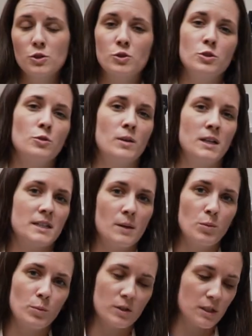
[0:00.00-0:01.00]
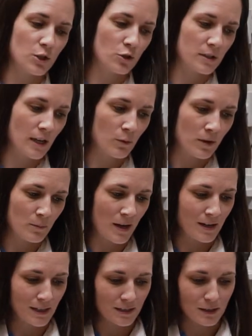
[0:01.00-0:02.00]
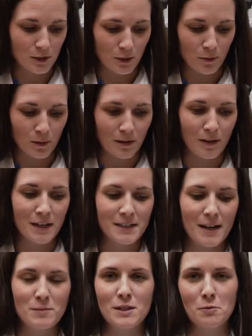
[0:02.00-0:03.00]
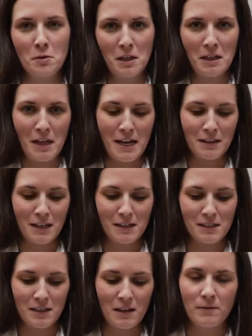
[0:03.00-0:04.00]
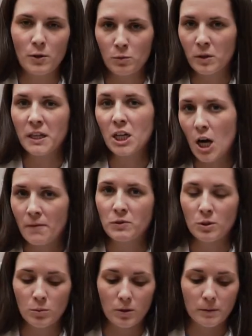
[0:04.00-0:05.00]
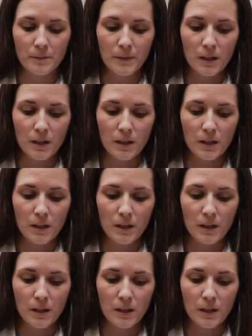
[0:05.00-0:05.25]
or do any type of procedures that we may need to do. And a lot of times they really like this and they feel really comfortable.